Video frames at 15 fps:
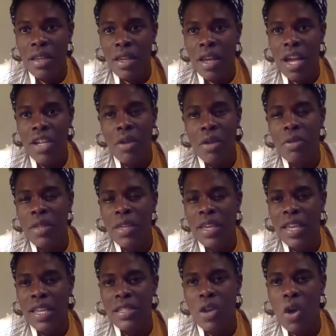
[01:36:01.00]
I don't think it's
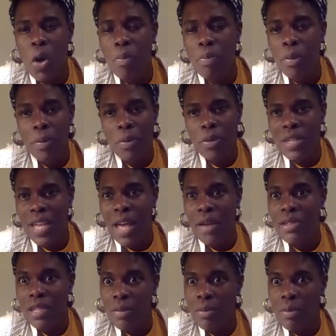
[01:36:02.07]
comparable to how
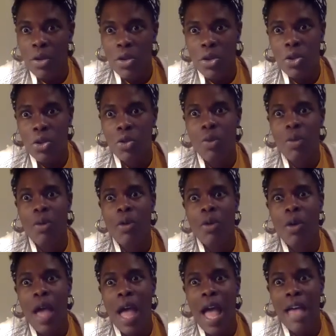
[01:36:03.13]
someone who
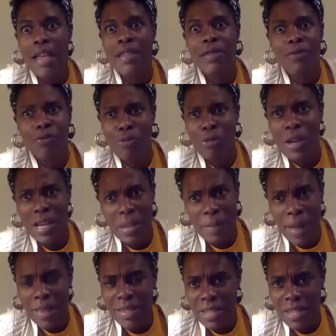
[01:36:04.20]
has really bad
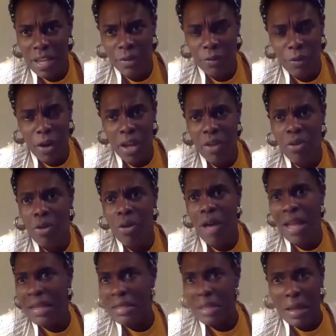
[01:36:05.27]
stage fright or
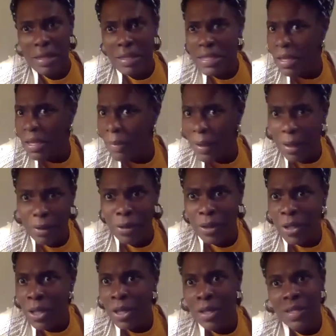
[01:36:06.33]
anxiety about
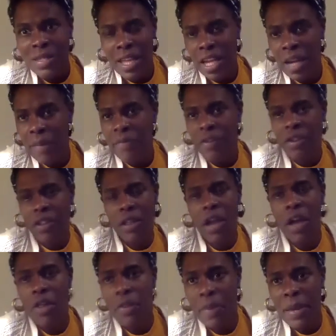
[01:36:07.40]
standing up in front of other
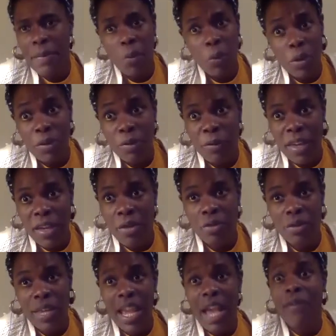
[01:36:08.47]
people would feel. They
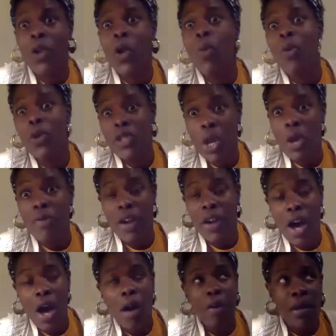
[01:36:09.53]
have a lot more to
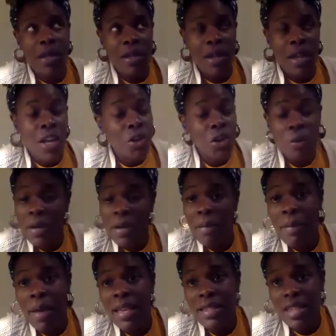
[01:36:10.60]
overcome, and you'd be
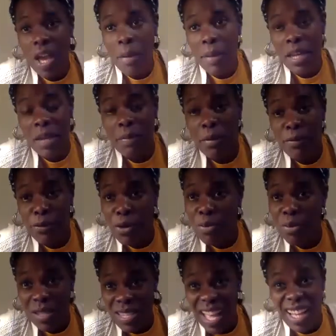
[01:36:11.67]
amazed how many performers
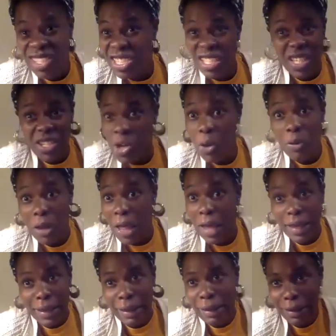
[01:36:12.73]
actually don't
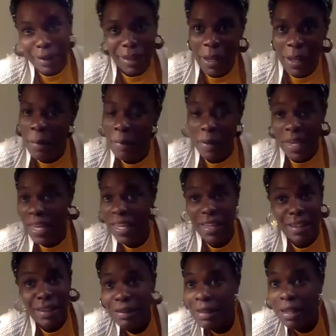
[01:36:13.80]
like being
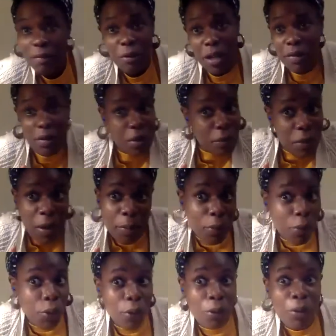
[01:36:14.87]
in front of other
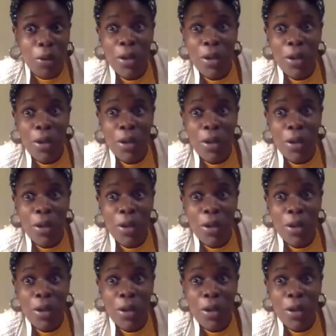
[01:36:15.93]
people